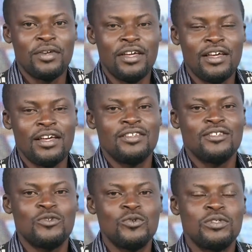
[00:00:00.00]
He is
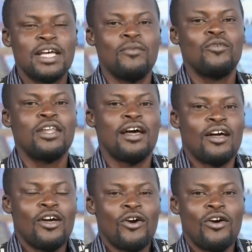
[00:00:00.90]
the two-time winner
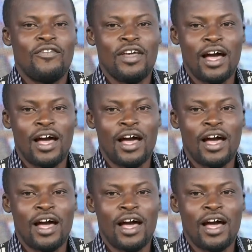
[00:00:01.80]
of the